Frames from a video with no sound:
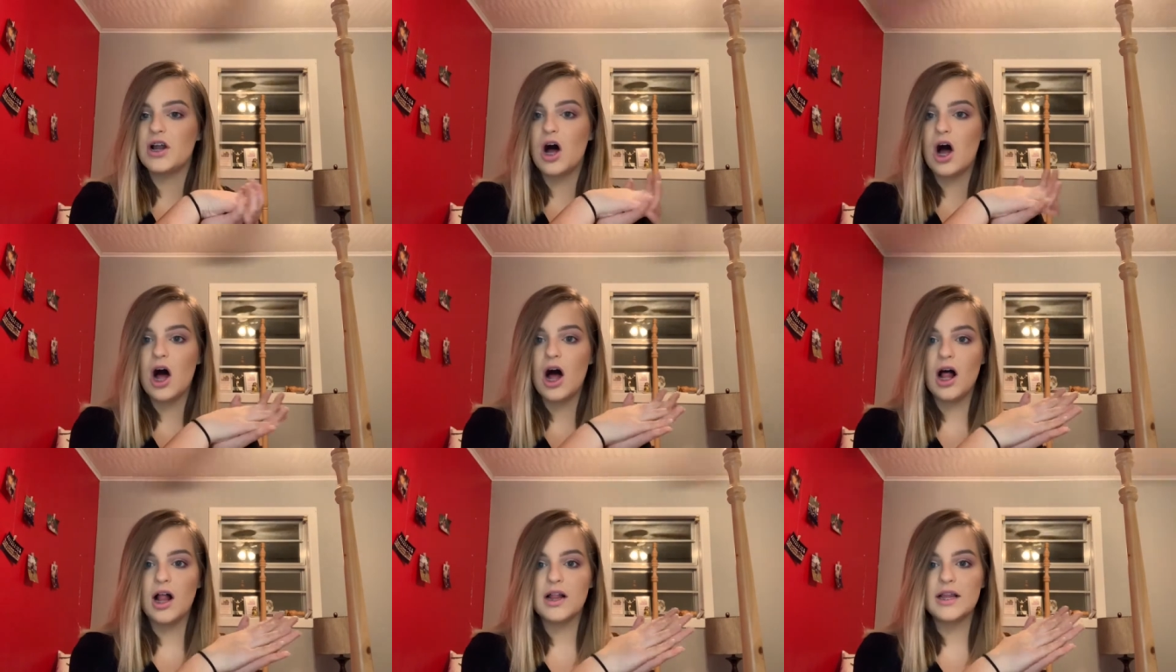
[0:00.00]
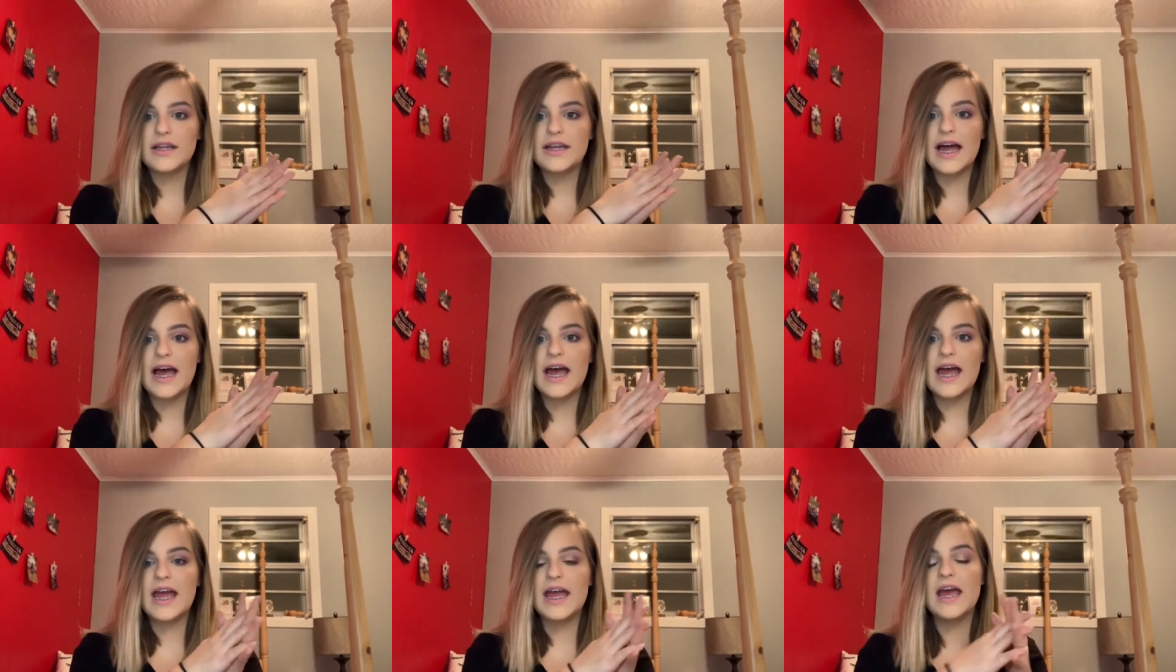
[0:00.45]
a
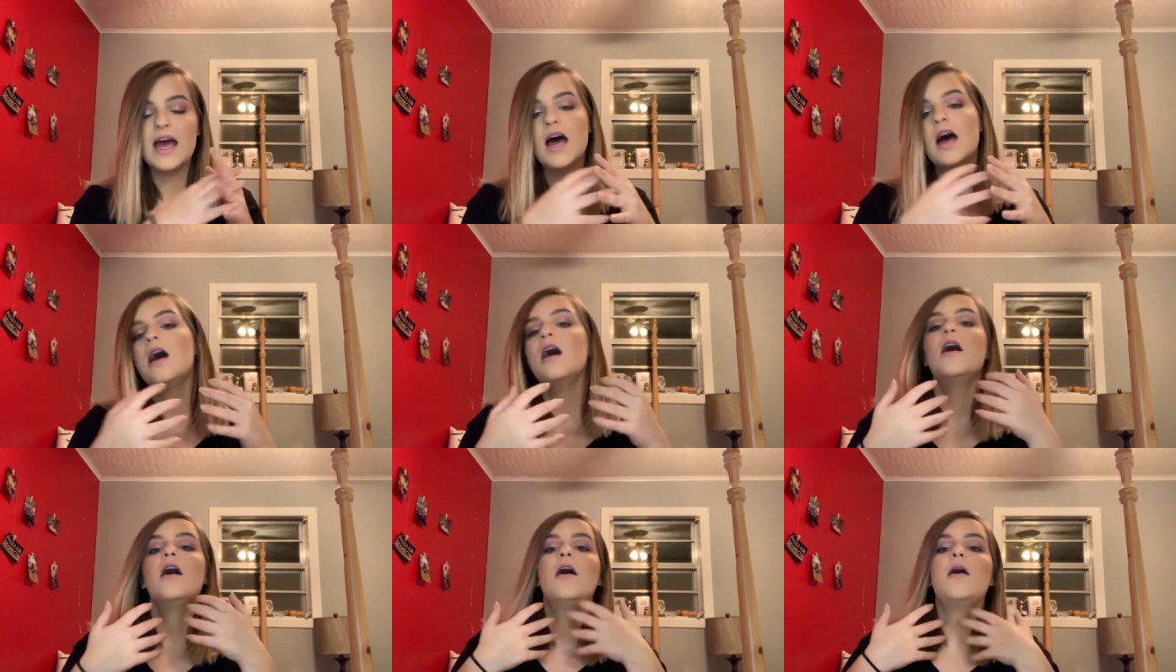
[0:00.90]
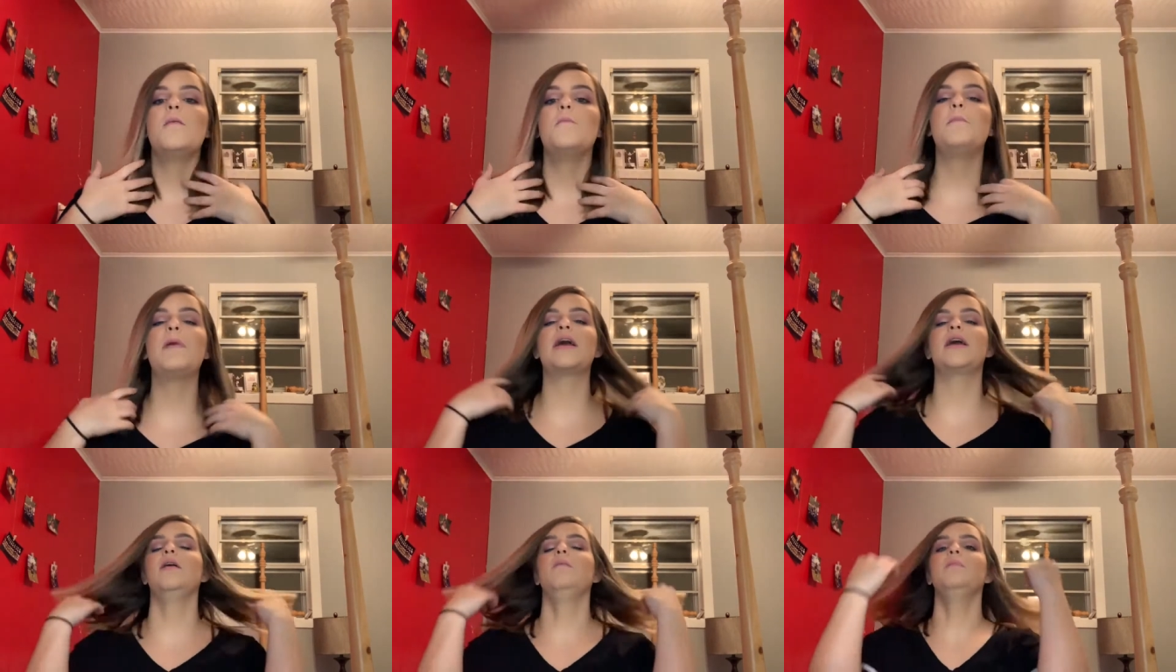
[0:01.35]
holiday
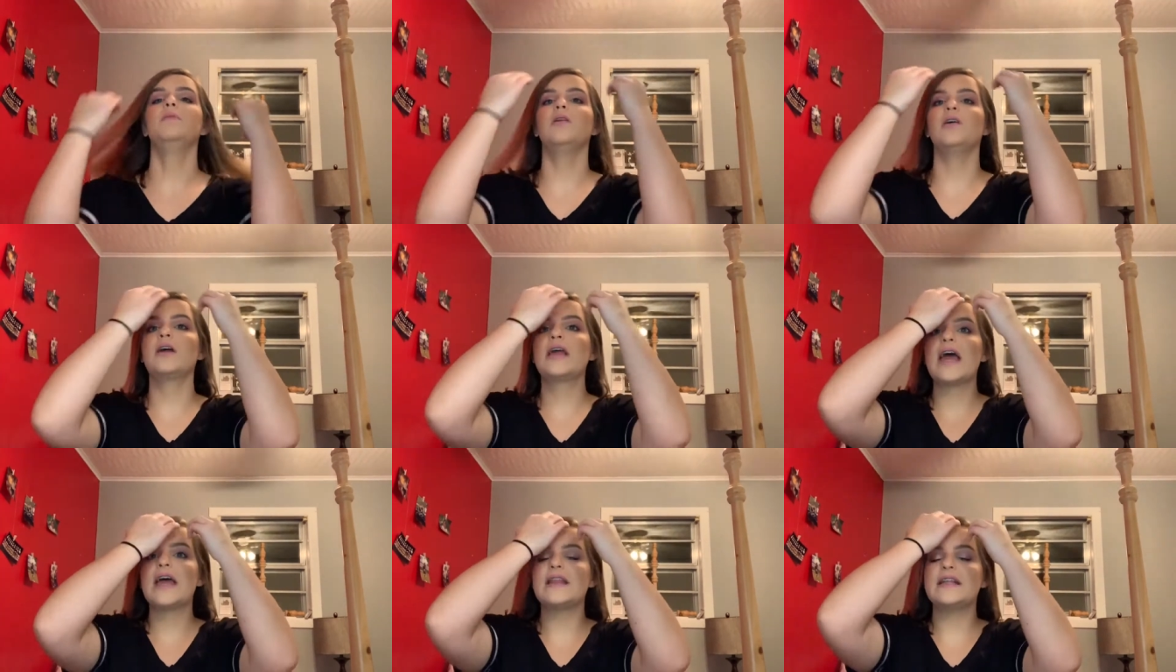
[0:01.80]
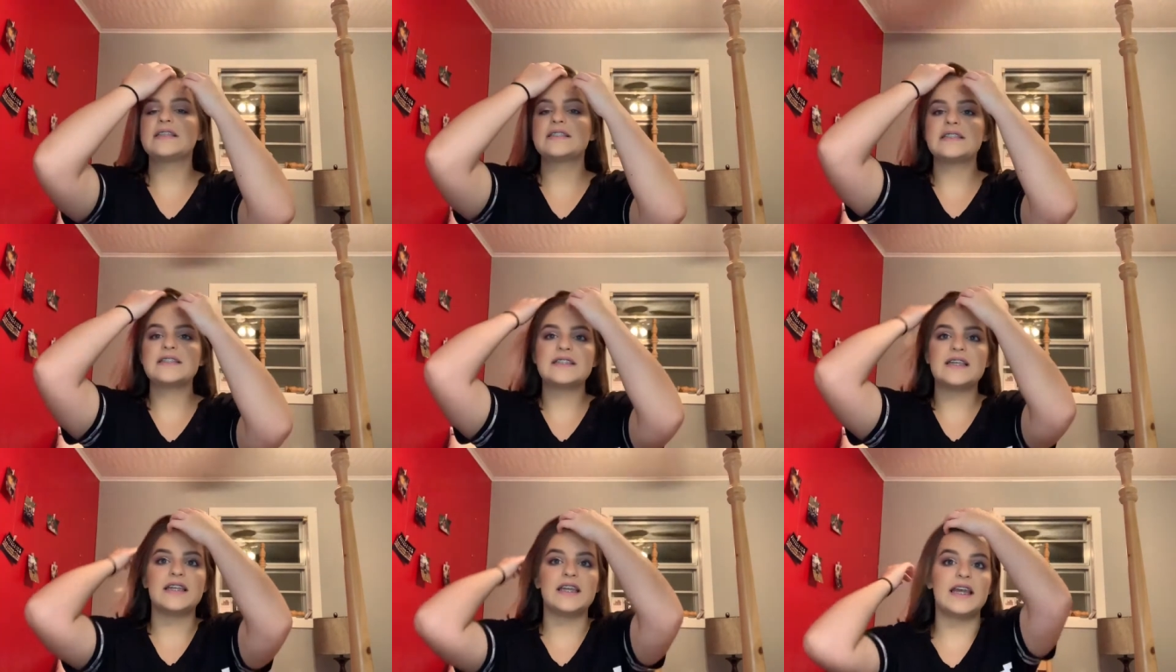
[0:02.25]
makeup look and this
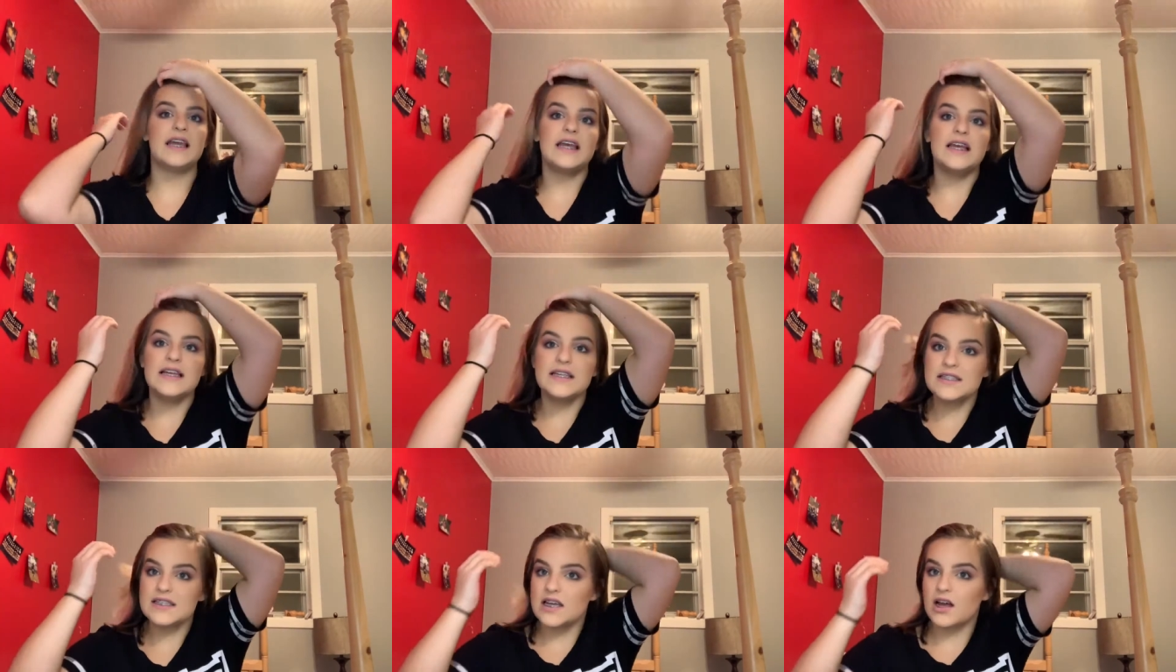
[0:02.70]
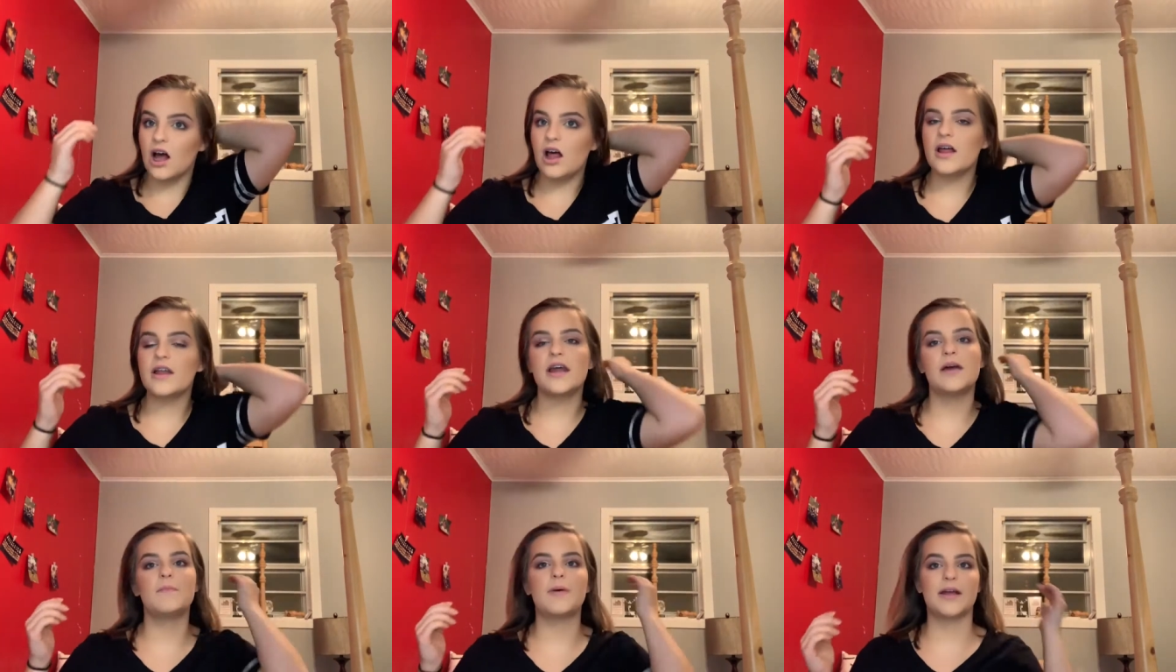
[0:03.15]
is an easy
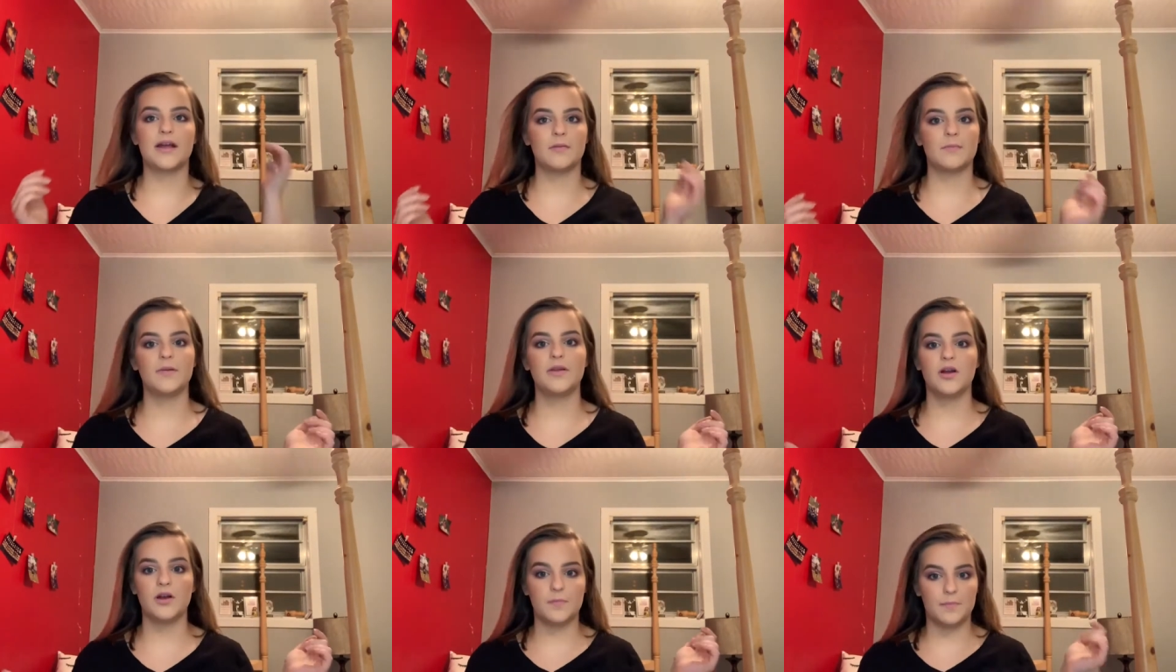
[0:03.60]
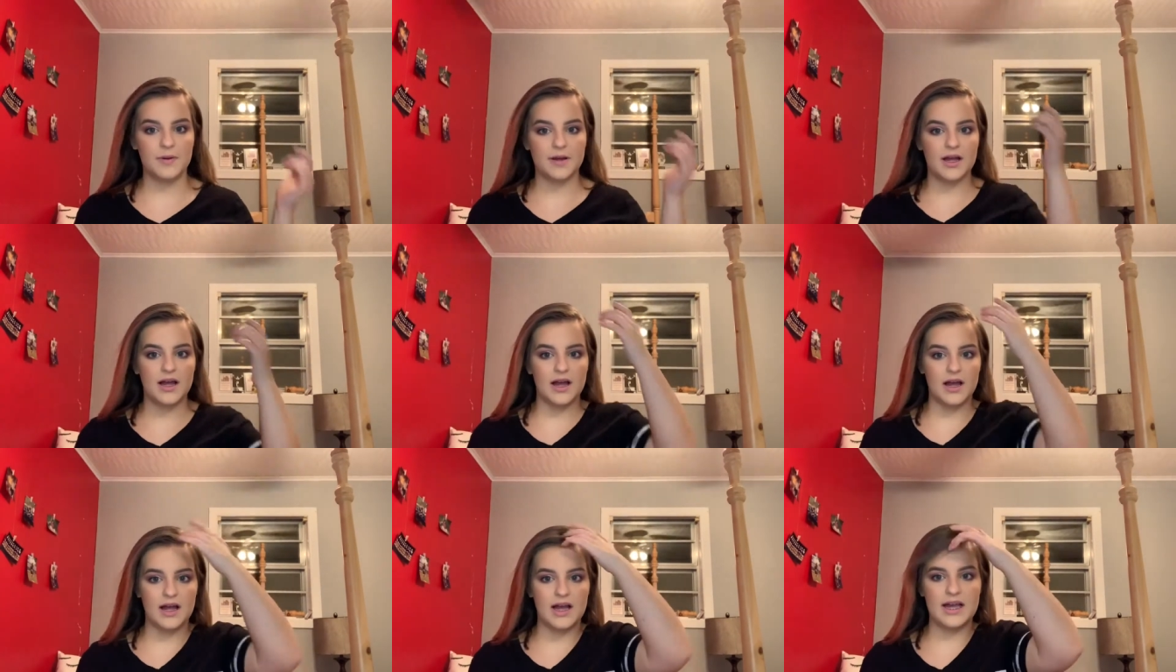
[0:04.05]
holiday makeup look
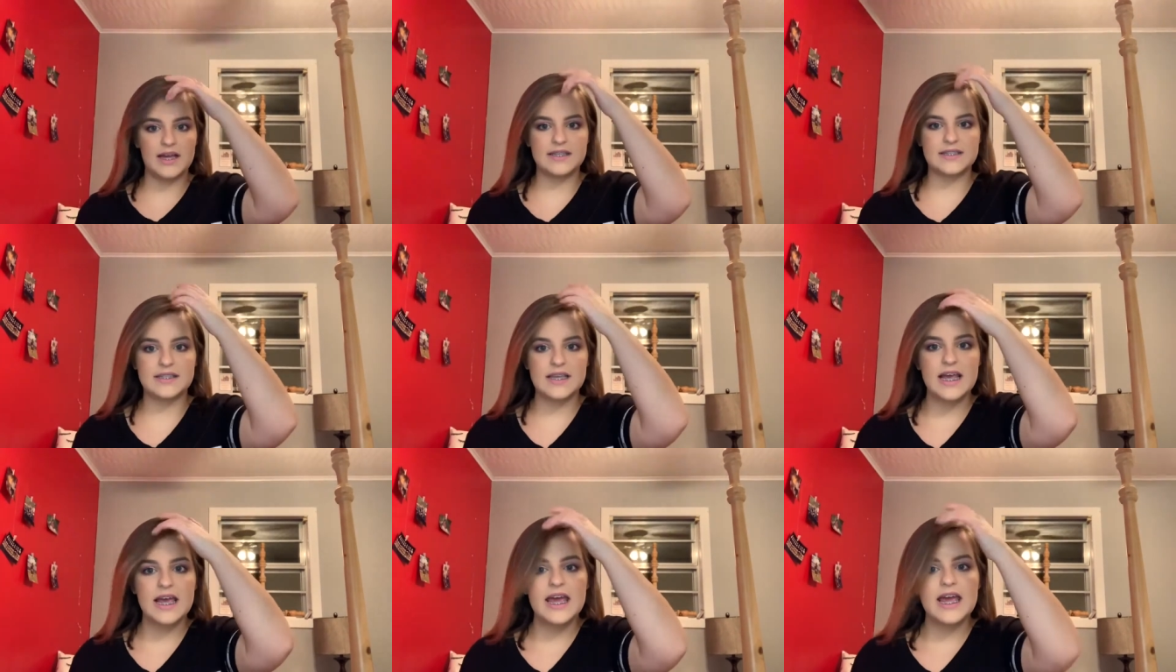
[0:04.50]
because